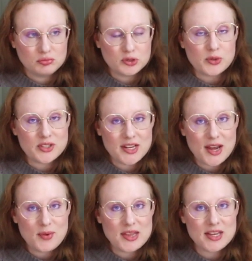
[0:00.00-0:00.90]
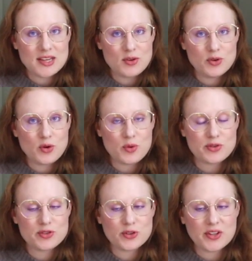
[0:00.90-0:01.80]
So today we think
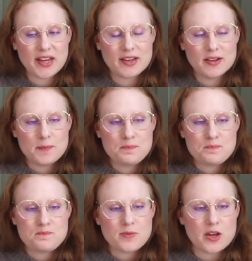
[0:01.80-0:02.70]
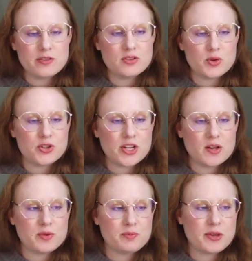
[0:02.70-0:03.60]
unicorns are like
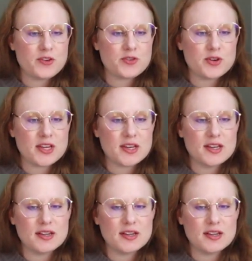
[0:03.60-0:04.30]
associated with purity